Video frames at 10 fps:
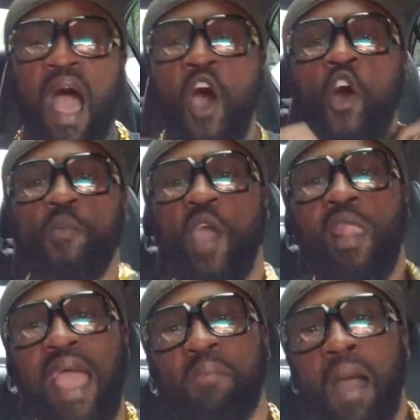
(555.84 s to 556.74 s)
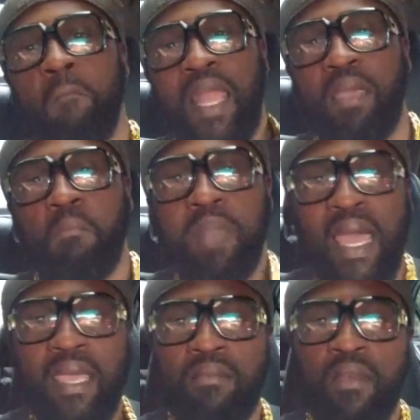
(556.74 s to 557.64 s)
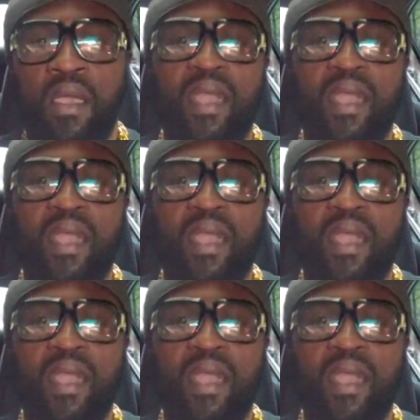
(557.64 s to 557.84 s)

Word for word: I hope y'all like my bling bling.